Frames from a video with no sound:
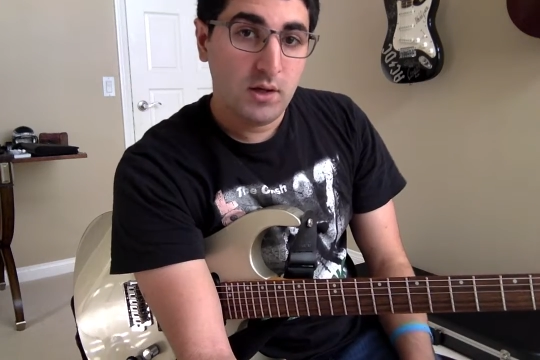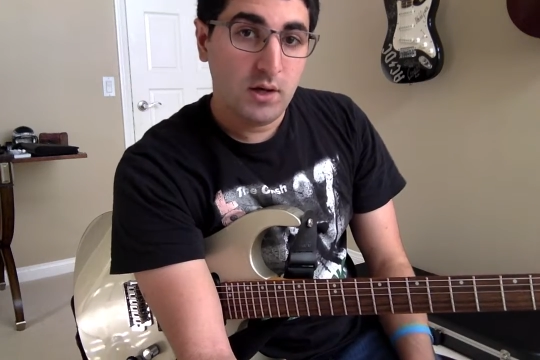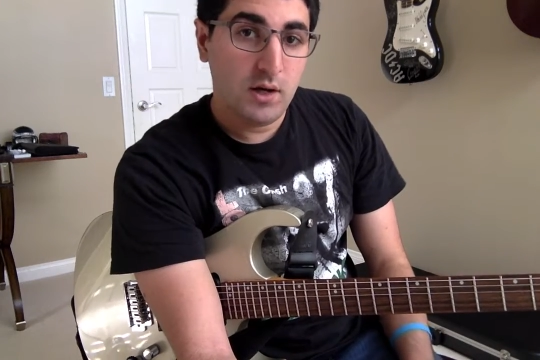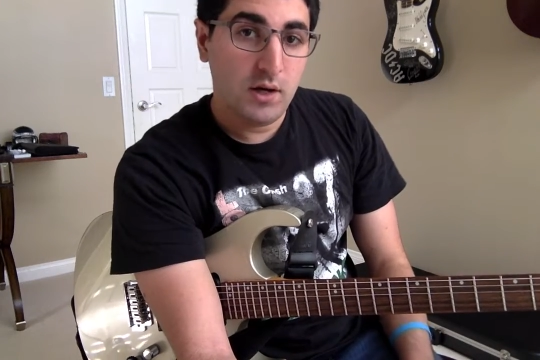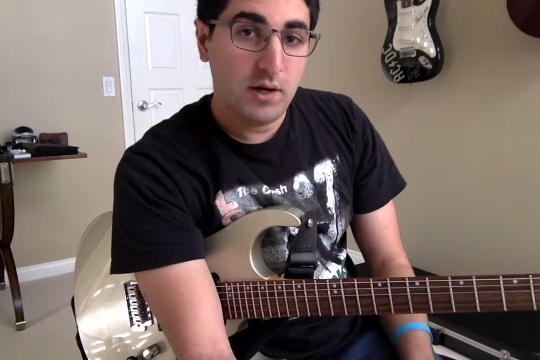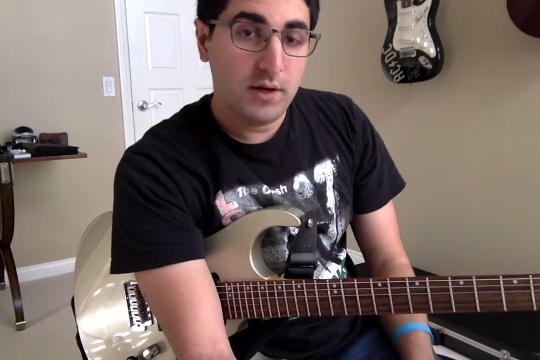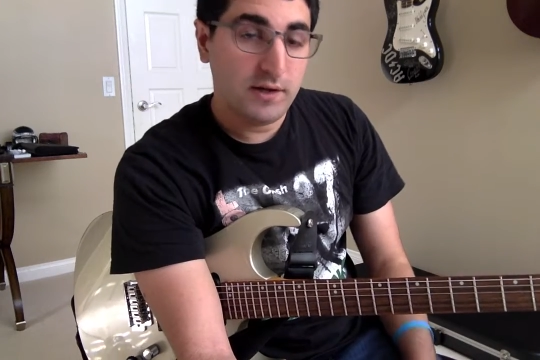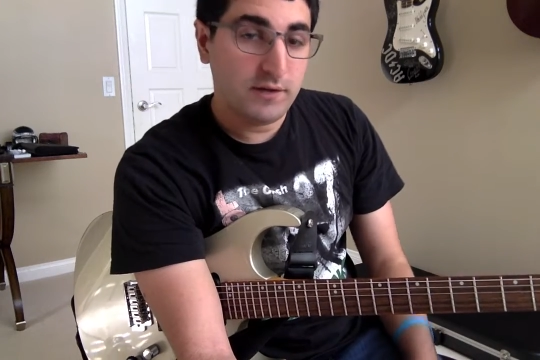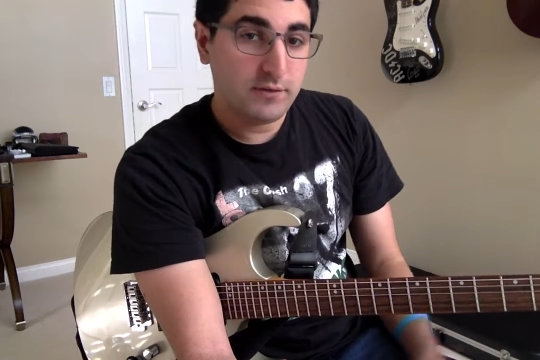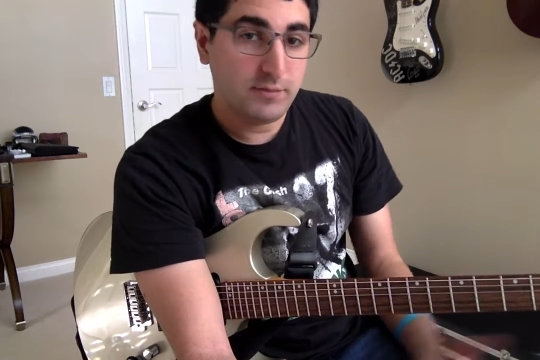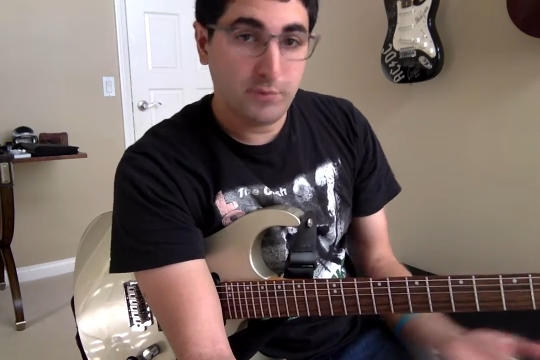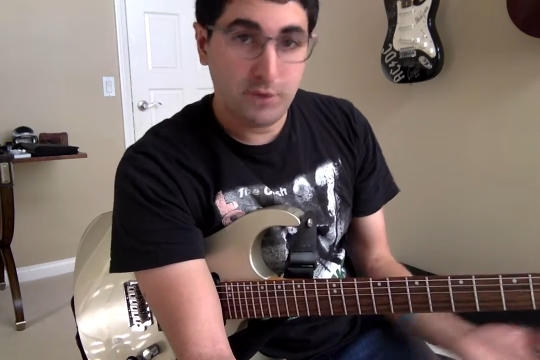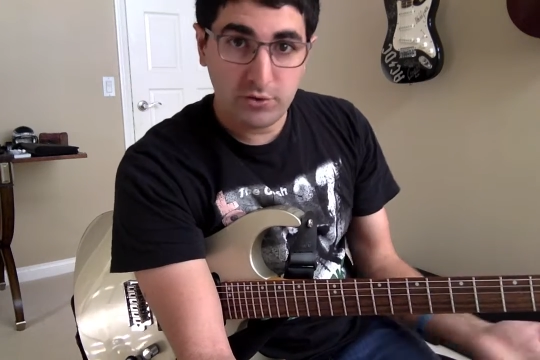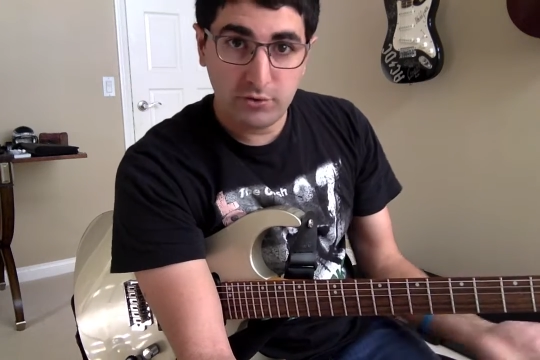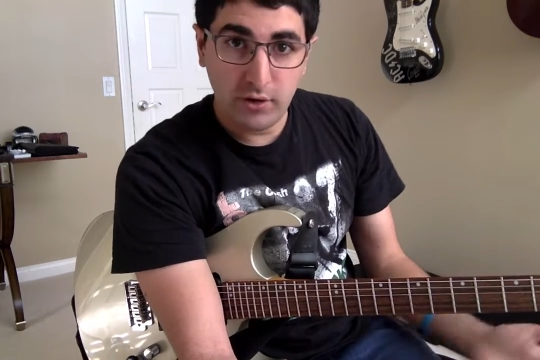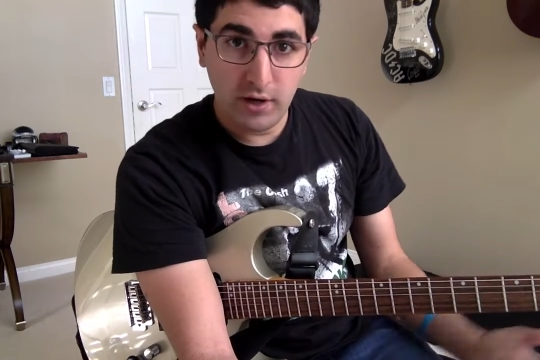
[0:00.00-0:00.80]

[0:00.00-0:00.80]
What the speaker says: Yeah, spread